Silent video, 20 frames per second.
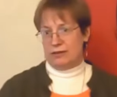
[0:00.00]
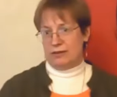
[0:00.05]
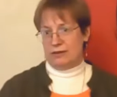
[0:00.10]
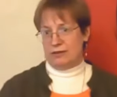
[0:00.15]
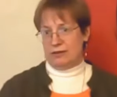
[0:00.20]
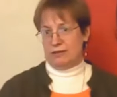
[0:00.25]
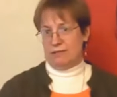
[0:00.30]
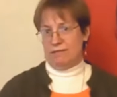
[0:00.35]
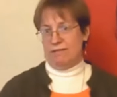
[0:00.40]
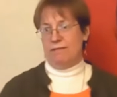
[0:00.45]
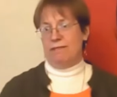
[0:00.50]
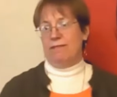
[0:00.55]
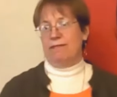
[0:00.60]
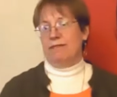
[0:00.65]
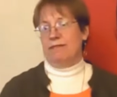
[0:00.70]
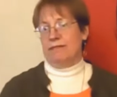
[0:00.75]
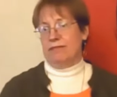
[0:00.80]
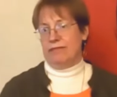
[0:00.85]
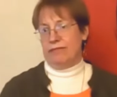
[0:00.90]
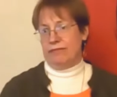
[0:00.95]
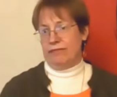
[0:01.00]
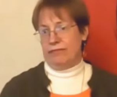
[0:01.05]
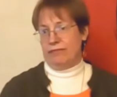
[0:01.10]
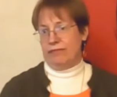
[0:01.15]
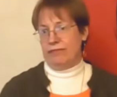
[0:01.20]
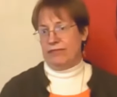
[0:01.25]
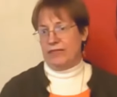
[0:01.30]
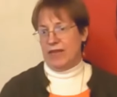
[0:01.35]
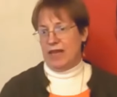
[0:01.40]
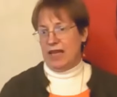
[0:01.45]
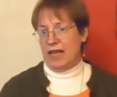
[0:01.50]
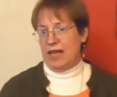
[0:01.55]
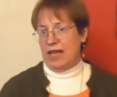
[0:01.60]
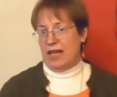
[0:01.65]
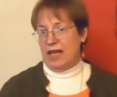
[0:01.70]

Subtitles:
Nothing is said.